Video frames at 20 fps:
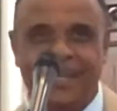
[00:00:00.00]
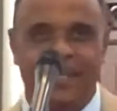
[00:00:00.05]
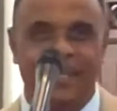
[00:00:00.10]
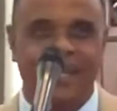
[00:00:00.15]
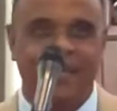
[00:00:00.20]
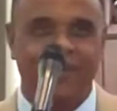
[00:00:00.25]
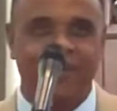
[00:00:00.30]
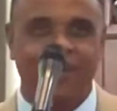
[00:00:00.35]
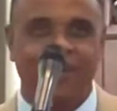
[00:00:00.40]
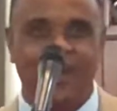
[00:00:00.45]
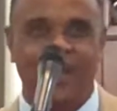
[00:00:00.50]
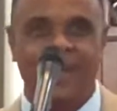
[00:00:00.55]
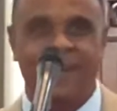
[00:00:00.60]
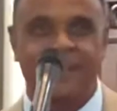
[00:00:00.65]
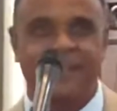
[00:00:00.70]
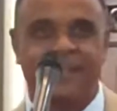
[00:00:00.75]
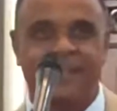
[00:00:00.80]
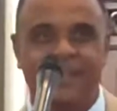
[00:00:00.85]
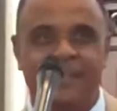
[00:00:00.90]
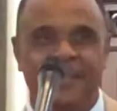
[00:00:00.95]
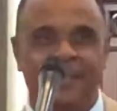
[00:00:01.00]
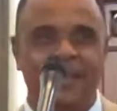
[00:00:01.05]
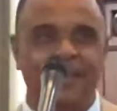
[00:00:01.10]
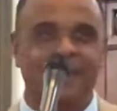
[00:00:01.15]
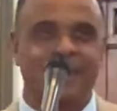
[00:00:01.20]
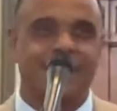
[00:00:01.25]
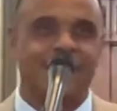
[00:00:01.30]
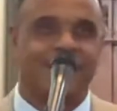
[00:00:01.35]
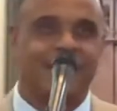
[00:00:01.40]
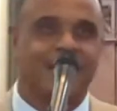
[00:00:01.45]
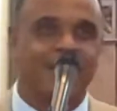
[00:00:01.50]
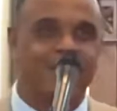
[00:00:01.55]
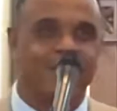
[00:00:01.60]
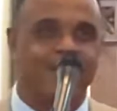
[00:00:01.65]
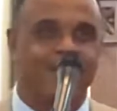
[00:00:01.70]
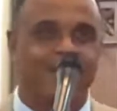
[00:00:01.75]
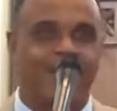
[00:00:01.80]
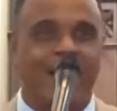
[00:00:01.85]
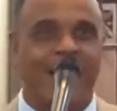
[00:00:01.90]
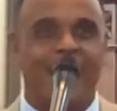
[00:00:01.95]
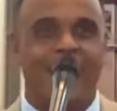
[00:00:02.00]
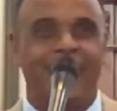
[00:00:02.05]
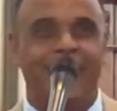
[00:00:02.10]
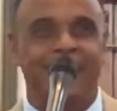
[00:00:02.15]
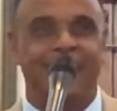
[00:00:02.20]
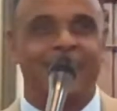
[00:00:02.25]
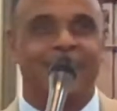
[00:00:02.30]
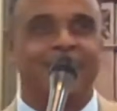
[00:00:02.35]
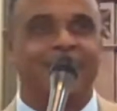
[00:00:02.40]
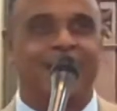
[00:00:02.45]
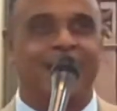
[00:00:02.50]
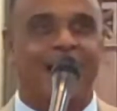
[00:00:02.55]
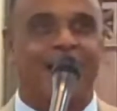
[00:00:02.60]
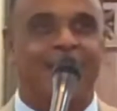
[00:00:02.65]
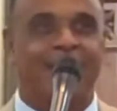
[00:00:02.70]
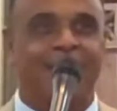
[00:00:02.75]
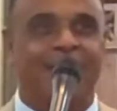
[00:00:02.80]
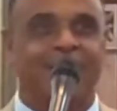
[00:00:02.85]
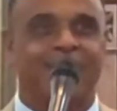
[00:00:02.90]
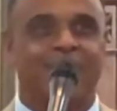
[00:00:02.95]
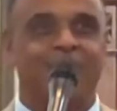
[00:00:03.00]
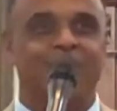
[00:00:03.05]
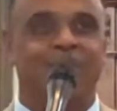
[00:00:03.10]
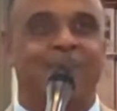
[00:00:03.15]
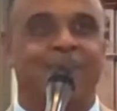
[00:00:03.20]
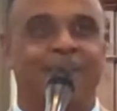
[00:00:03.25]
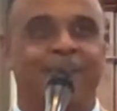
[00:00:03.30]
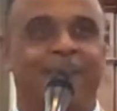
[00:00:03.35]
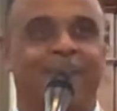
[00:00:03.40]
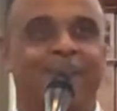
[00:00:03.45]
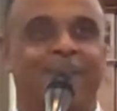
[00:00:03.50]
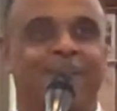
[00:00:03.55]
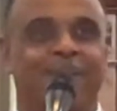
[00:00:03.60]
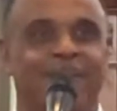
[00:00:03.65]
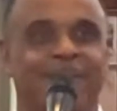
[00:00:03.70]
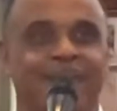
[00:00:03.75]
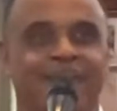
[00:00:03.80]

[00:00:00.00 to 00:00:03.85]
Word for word: getting ready, see Jesus coming by. He looked down at his Gucci loafers.